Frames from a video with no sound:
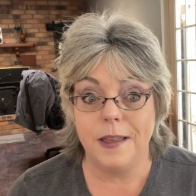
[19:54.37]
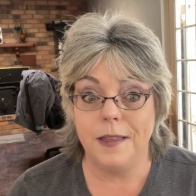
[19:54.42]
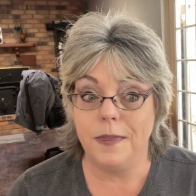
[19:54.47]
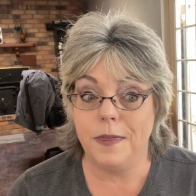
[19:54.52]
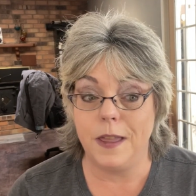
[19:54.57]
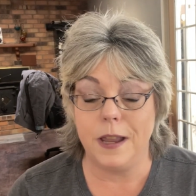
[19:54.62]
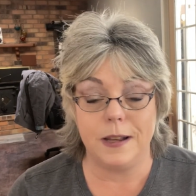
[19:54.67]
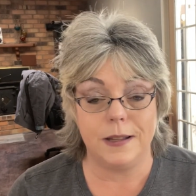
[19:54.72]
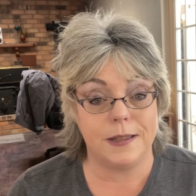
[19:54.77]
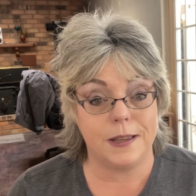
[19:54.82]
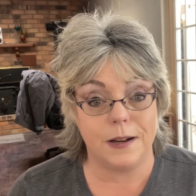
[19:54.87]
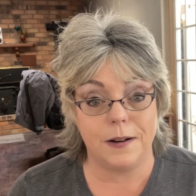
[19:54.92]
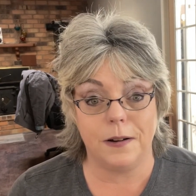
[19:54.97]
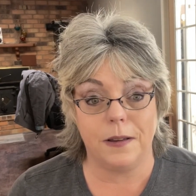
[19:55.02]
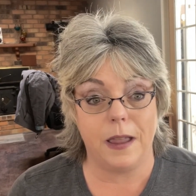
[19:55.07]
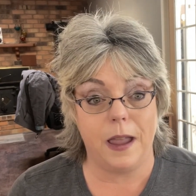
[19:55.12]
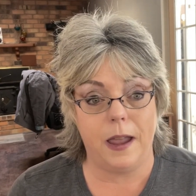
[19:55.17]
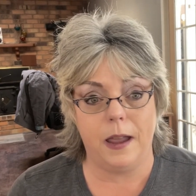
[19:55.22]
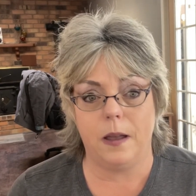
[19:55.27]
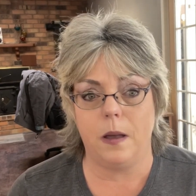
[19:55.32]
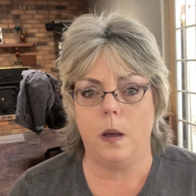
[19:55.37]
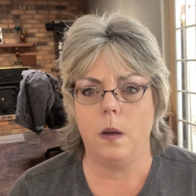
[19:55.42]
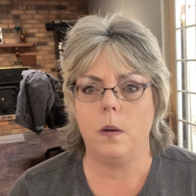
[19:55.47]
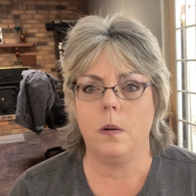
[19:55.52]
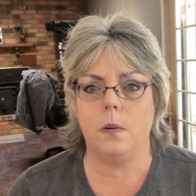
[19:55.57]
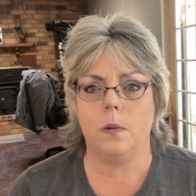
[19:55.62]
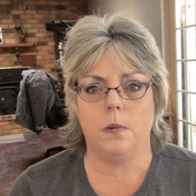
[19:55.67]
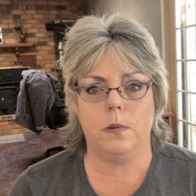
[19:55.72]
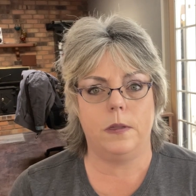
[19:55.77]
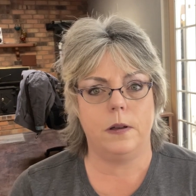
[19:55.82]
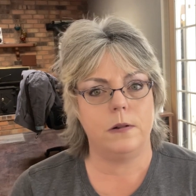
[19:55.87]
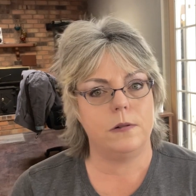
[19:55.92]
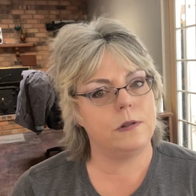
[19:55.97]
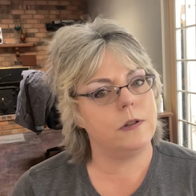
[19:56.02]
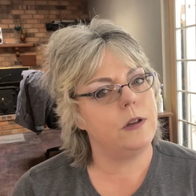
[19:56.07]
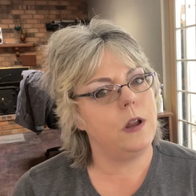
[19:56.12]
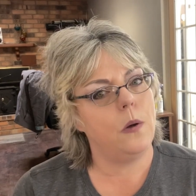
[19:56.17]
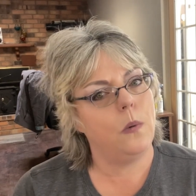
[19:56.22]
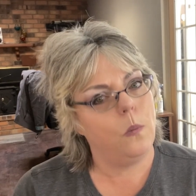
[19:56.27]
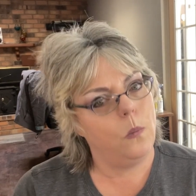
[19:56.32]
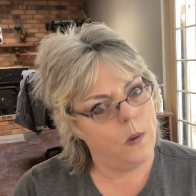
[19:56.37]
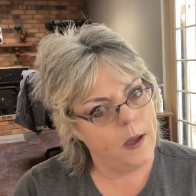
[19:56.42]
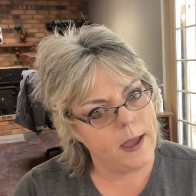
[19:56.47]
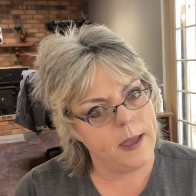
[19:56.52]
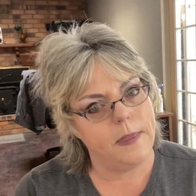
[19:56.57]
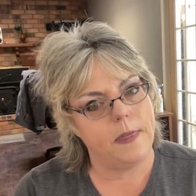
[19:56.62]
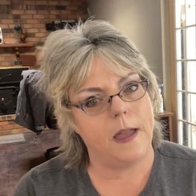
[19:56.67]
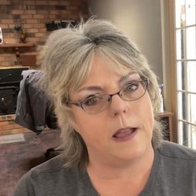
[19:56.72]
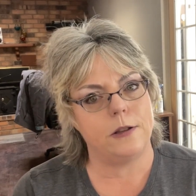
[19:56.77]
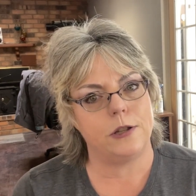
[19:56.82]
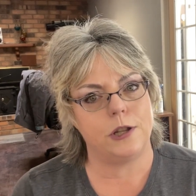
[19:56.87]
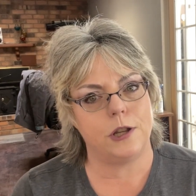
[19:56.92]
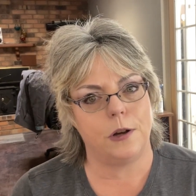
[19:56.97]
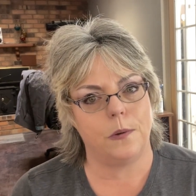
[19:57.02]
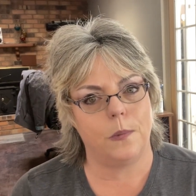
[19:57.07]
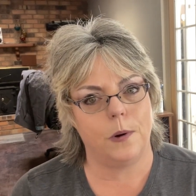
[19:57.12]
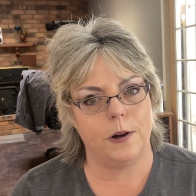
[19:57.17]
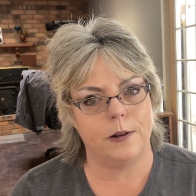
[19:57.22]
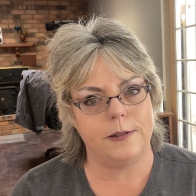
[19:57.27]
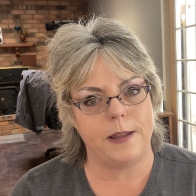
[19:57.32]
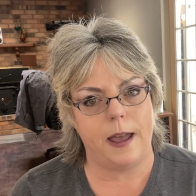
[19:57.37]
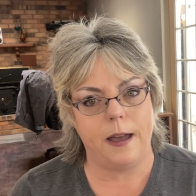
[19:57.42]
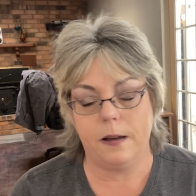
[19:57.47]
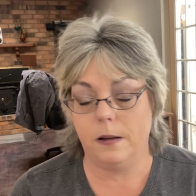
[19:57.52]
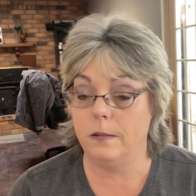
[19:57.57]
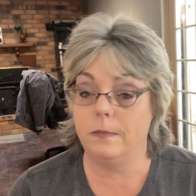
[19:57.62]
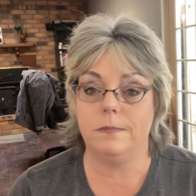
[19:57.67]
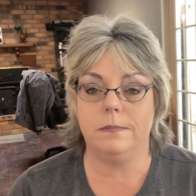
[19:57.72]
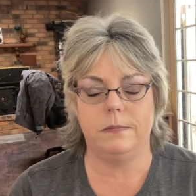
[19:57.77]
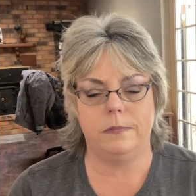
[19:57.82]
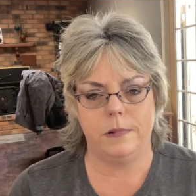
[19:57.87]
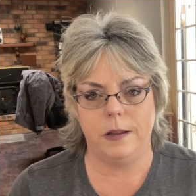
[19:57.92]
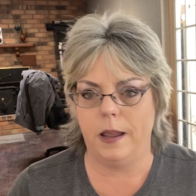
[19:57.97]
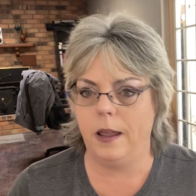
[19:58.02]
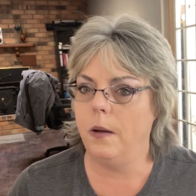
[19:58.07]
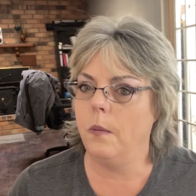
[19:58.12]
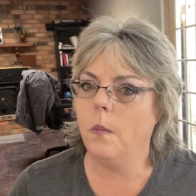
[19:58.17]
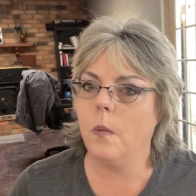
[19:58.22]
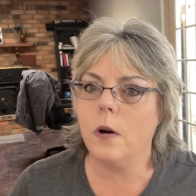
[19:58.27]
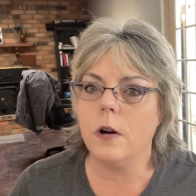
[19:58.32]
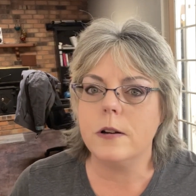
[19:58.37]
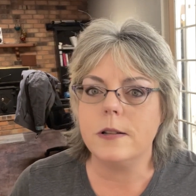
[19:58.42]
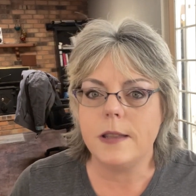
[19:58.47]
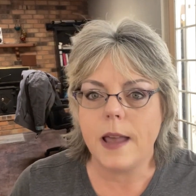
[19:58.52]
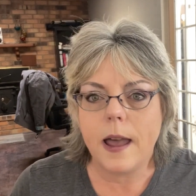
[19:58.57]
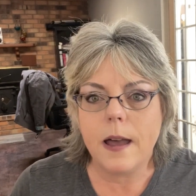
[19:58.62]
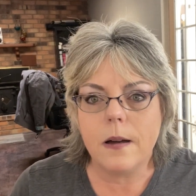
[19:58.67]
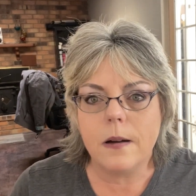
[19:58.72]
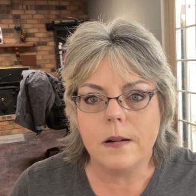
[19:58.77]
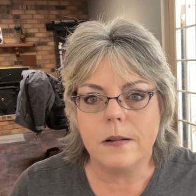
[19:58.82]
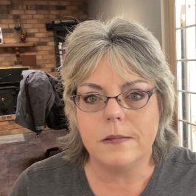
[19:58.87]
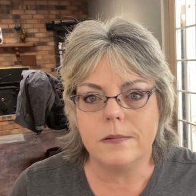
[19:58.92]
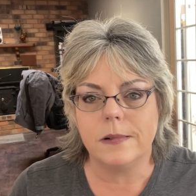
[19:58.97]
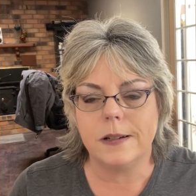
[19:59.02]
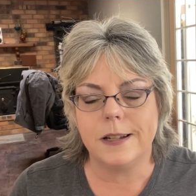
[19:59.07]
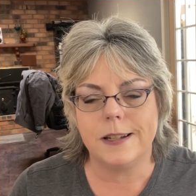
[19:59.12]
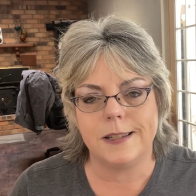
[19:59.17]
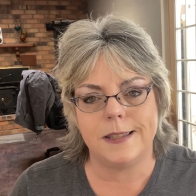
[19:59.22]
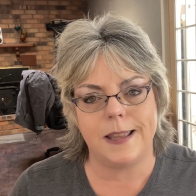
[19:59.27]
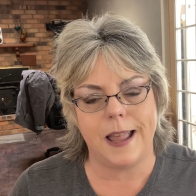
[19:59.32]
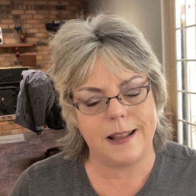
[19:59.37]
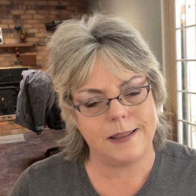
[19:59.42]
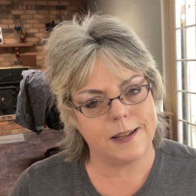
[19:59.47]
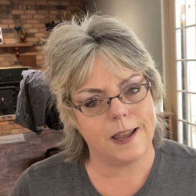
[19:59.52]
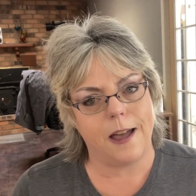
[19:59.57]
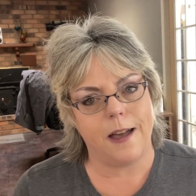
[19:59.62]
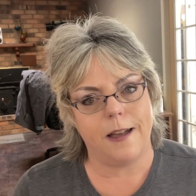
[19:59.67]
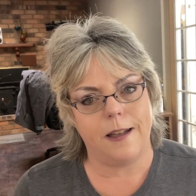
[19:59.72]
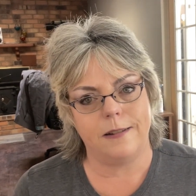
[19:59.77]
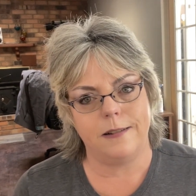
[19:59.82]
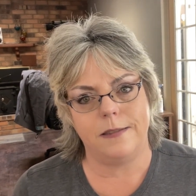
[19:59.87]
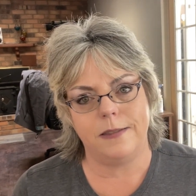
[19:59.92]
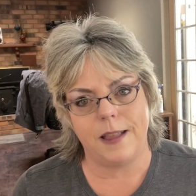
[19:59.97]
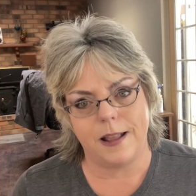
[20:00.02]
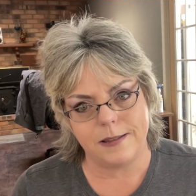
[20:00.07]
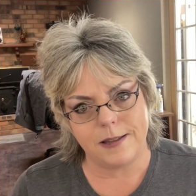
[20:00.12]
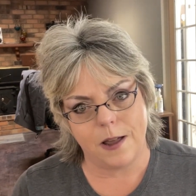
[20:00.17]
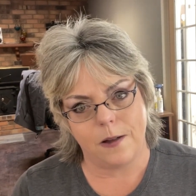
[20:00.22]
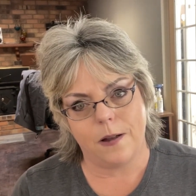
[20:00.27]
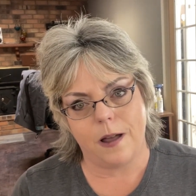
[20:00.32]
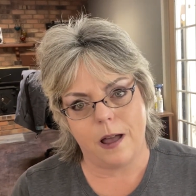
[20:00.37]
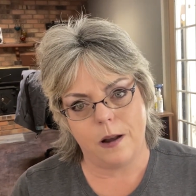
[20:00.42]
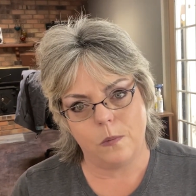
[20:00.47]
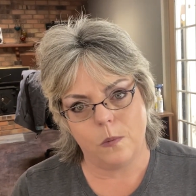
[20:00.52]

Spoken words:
Things that are like, oh, there's no way that should have worked out. It works out because that's God and that's how God